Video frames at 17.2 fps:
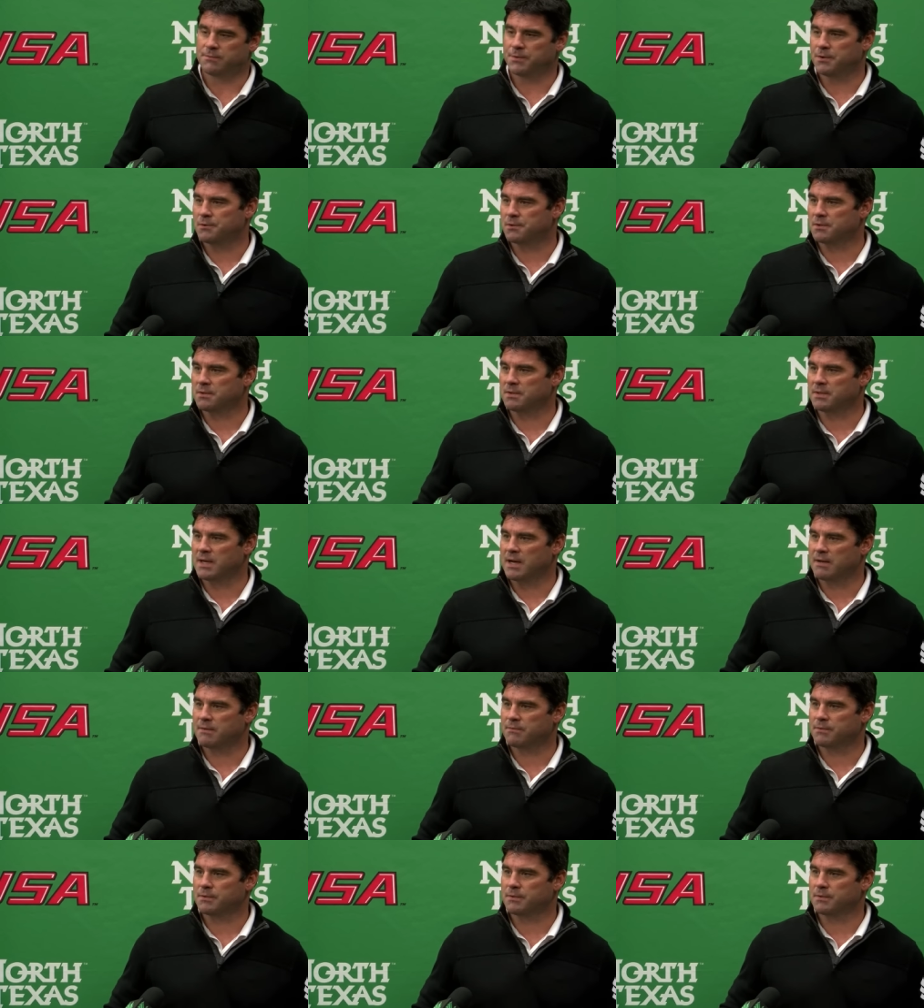future and
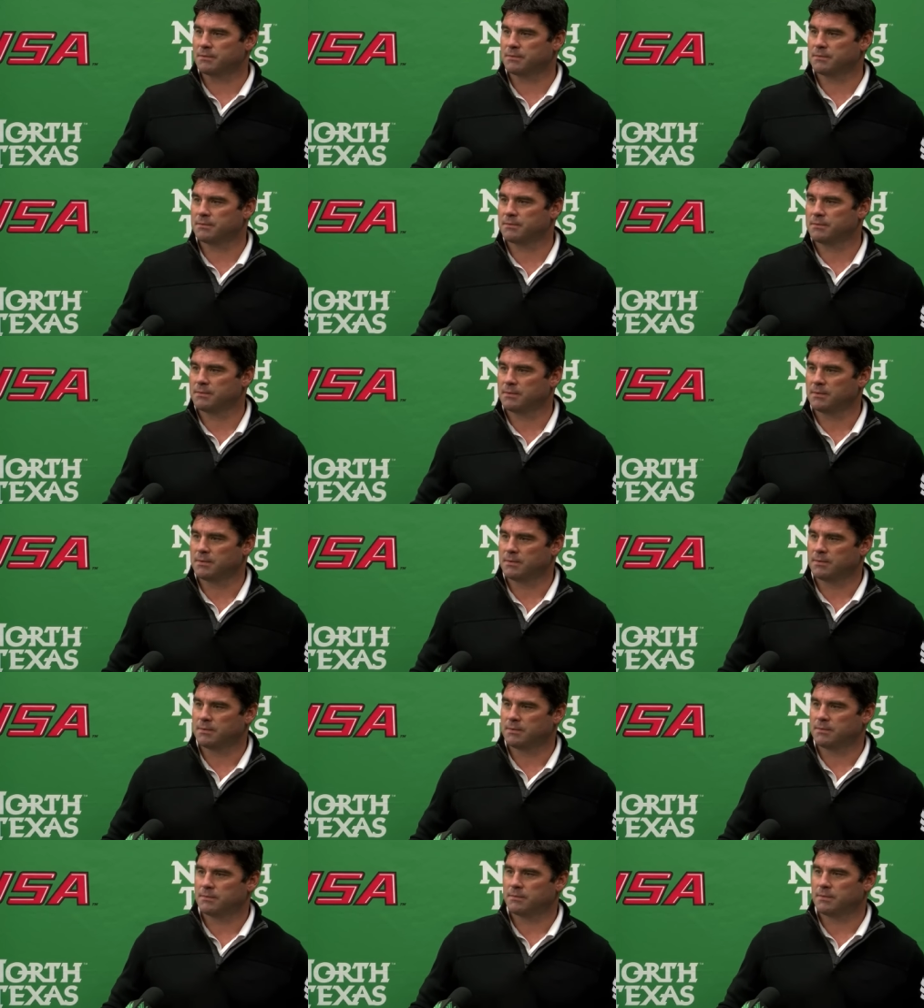not for
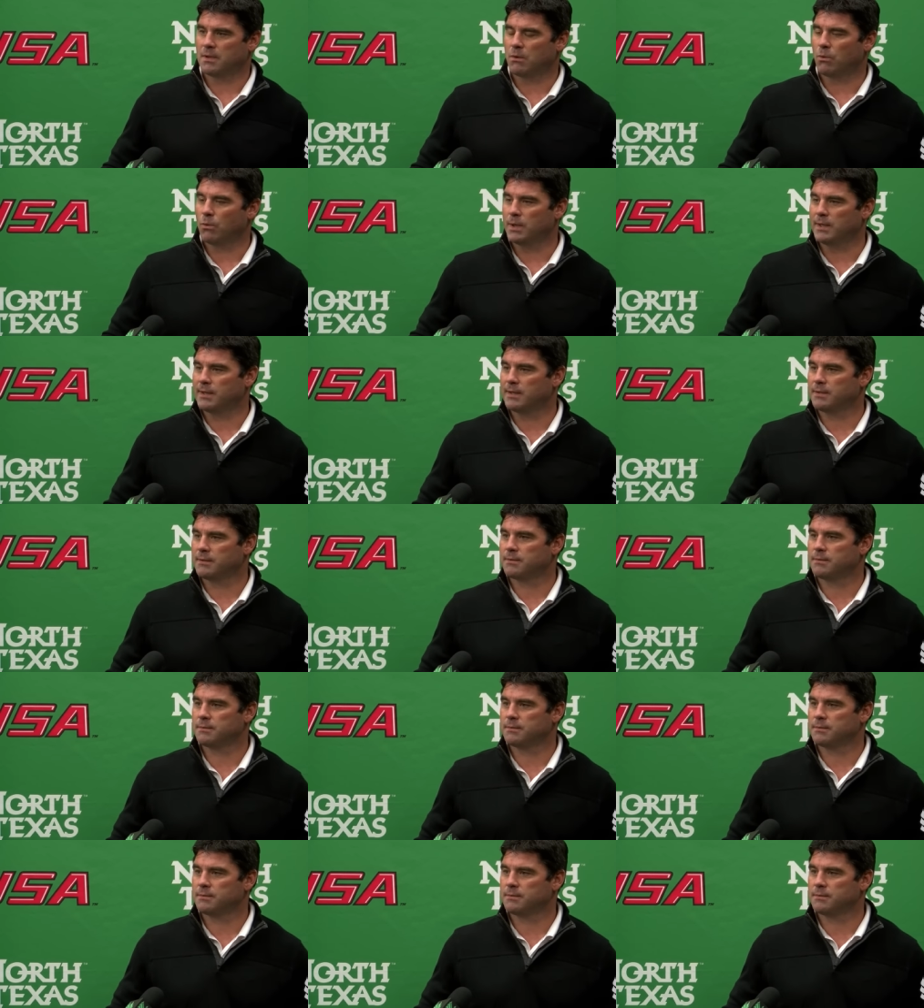a week.